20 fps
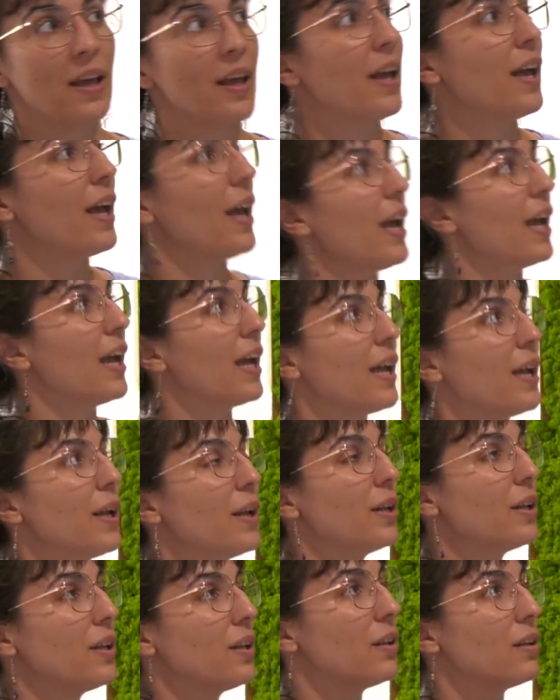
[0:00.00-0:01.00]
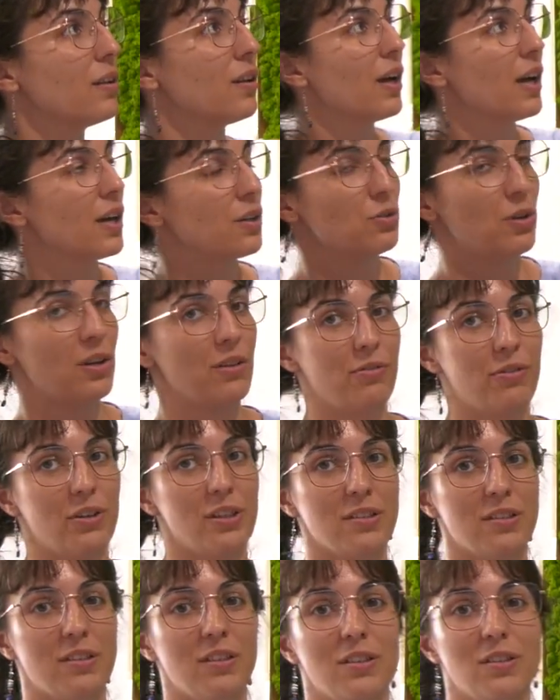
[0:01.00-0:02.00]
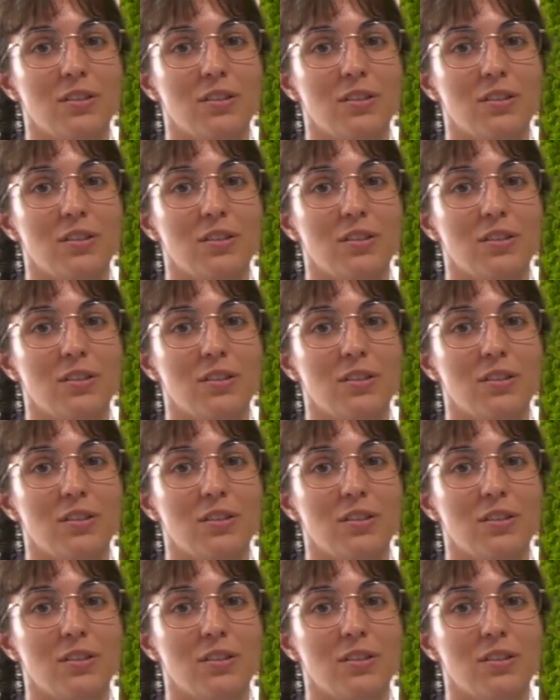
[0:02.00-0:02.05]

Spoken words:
And actually first